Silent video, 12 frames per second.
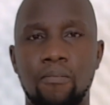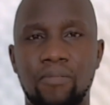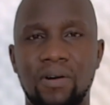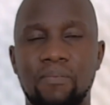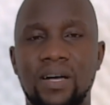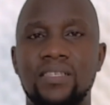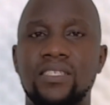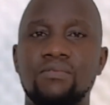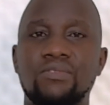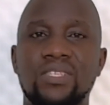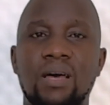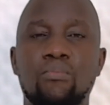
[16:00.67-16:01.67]

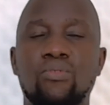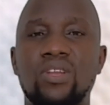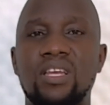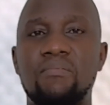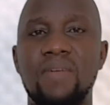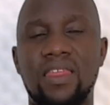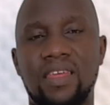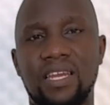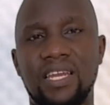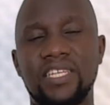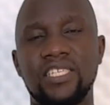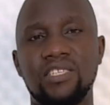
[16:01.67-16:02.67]
purposive sampling
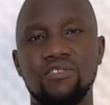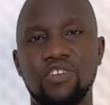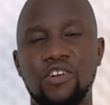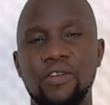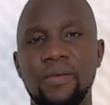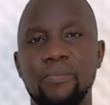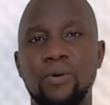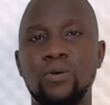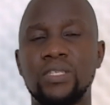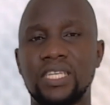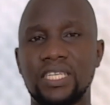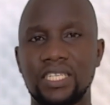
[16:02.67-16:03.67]
method? That is very
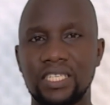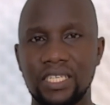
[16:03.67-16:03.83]
important.